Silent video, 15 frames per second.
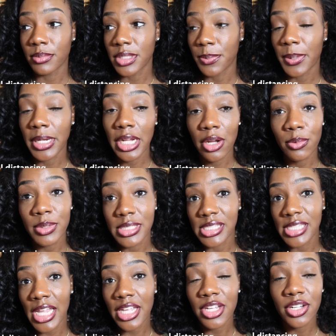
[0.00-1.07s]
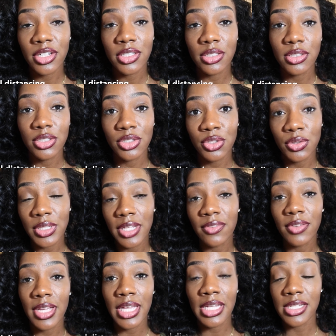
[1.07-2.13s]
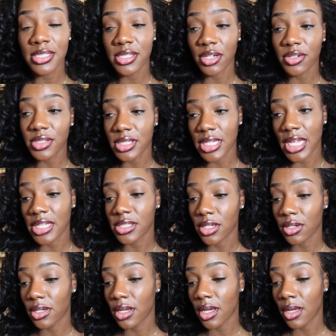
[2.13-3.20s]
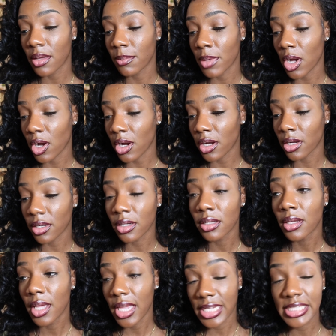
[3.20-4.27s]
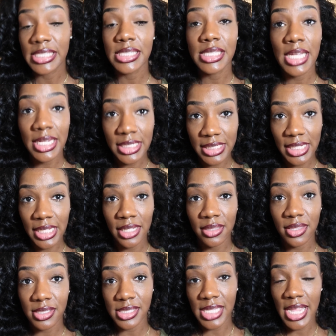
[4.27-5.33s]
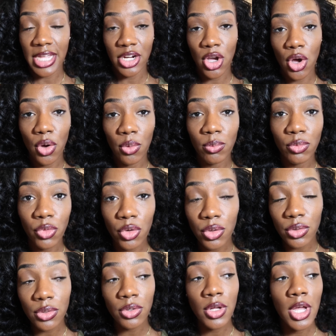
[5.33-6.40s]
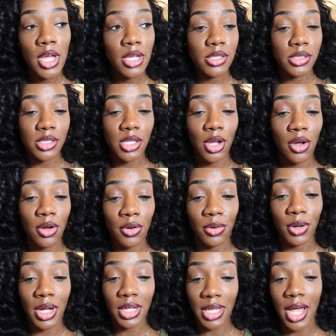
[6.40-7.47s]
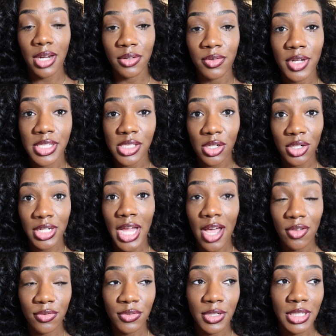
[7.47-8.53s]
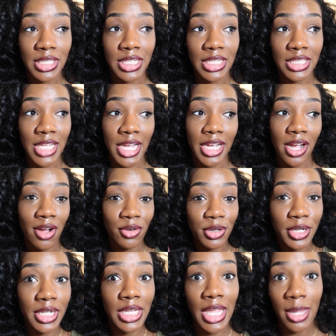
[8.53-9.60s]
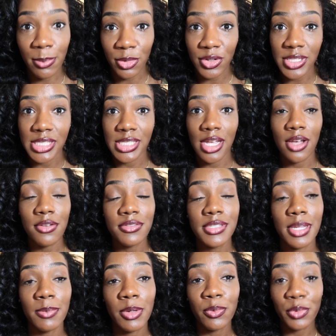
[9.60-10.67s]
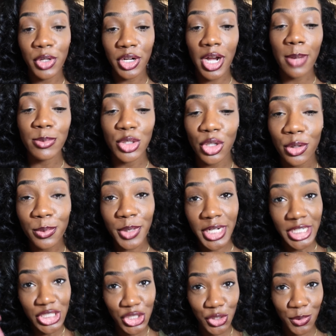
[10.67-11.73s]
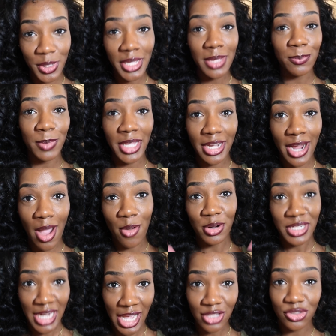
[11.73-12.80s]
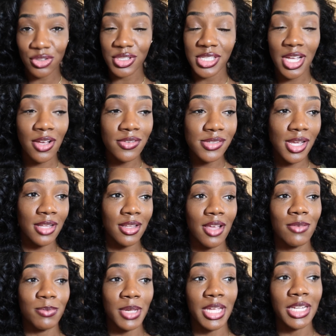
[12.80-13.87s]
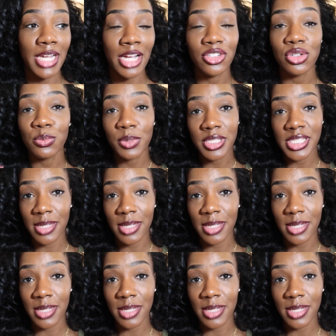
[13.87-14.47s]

Depending on what state you live in, certain states are extending the stay-at-home rule, so a lot of us are not feeling like our glamorous selves. I mean, I'm sure we're enjoying being our natural selves. I love being natural, but